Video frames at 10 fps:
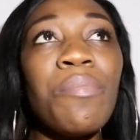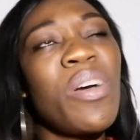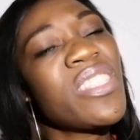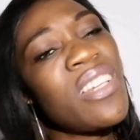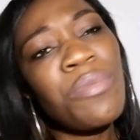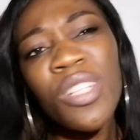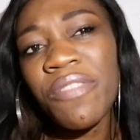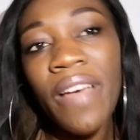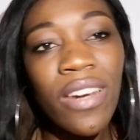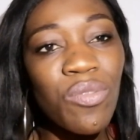personally, I'm not
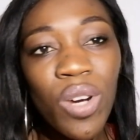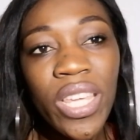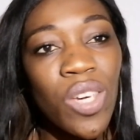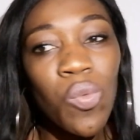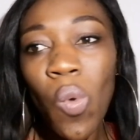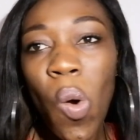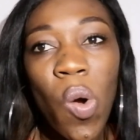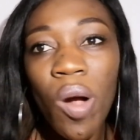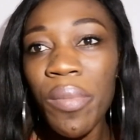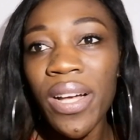a fan of what he
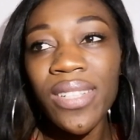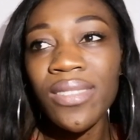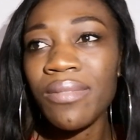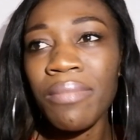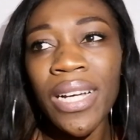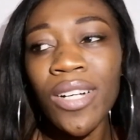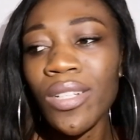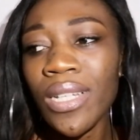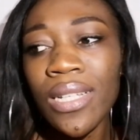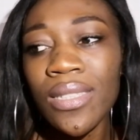wore, but my
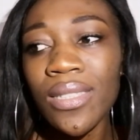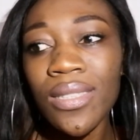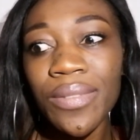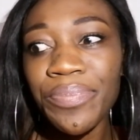goodness,